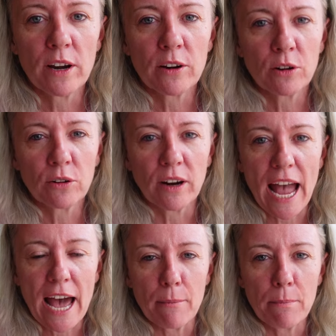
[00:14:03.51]
we're
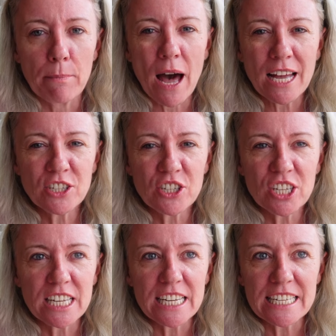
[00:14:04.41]
at
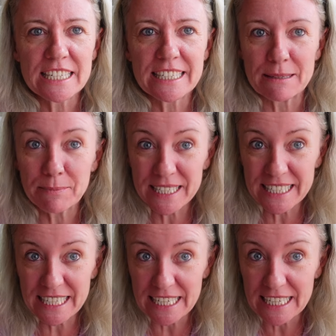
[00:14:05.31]
Hachi
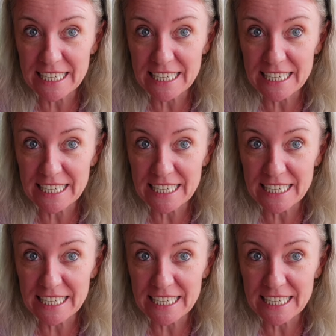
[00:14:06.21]
Simpson.